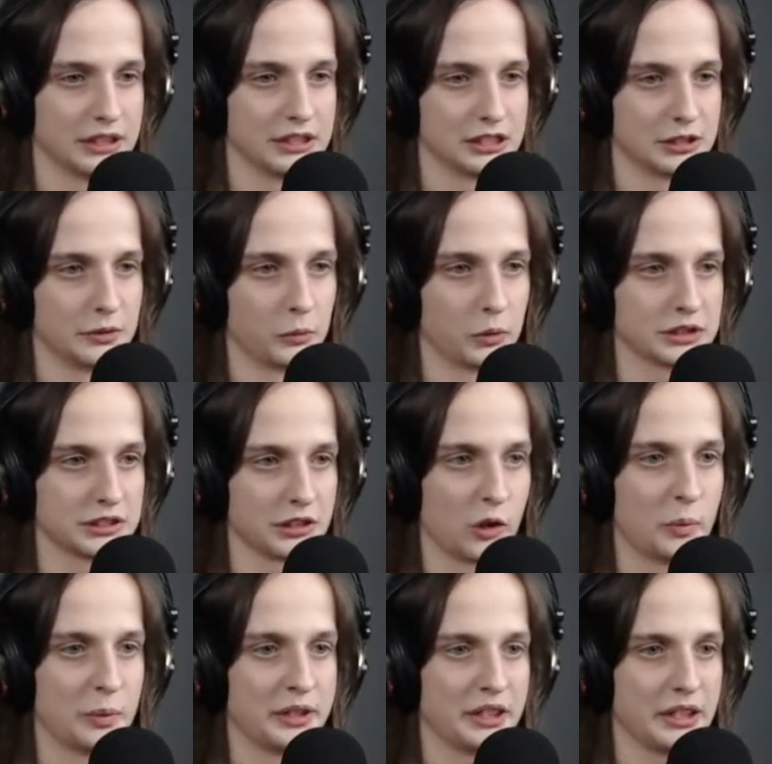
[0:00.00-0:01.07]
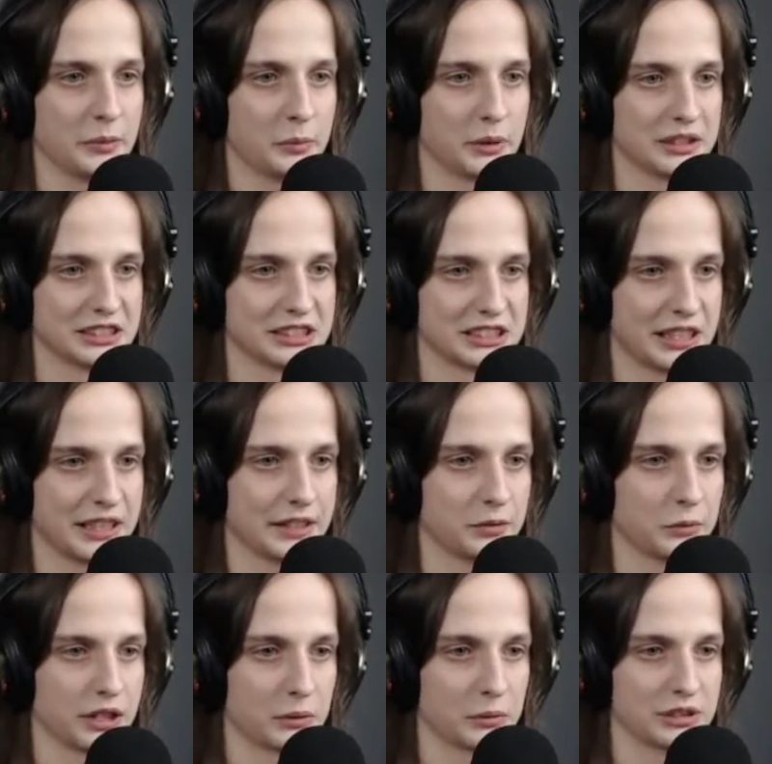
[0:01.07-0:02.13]
so it wasn't opening, but instead,
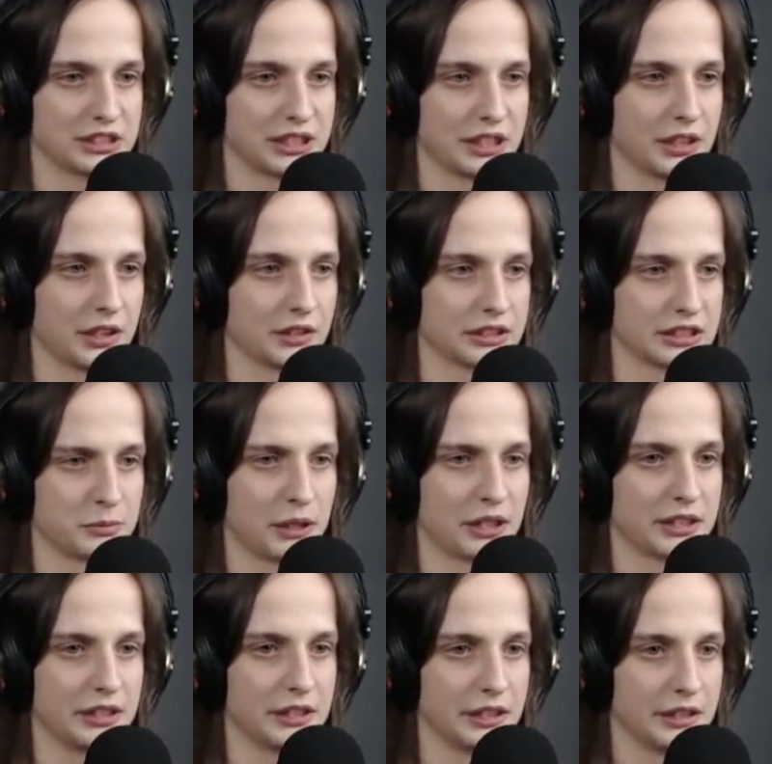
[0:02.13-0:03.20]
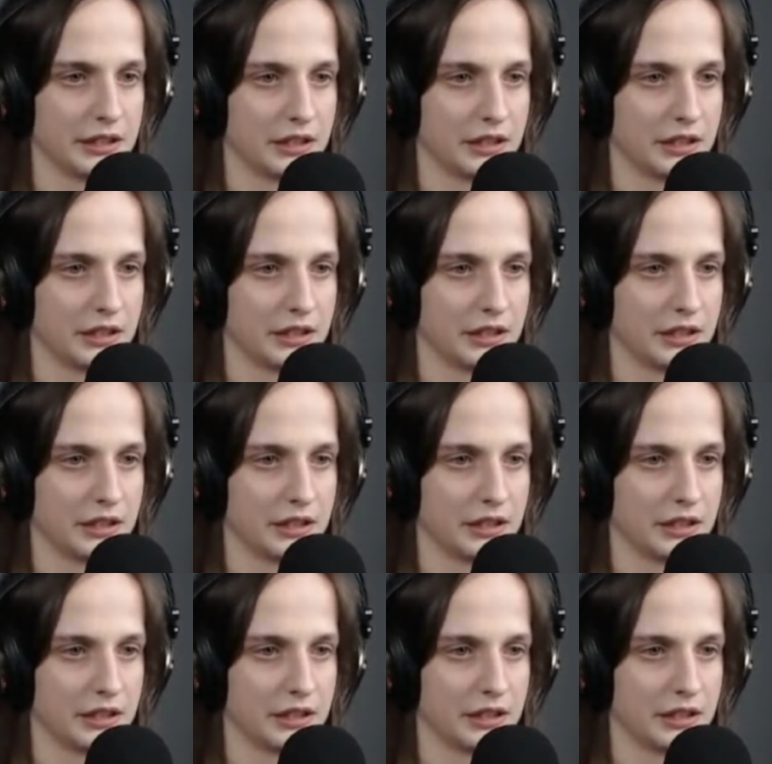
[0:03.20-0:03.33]
when I was standing on his body,